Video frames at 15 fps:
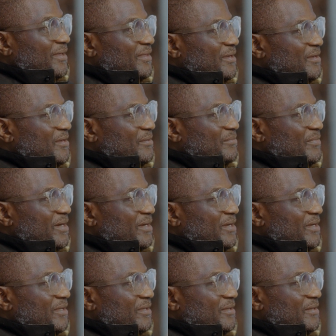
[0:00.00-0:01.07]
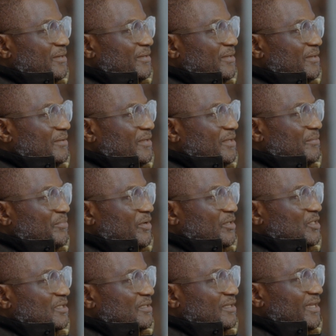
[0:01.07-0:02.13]
think the
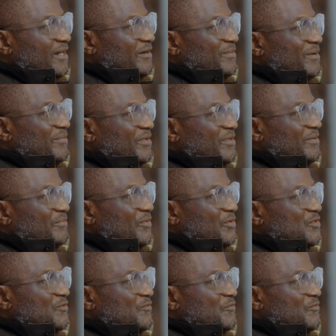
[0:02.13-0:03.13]
project that I remember the most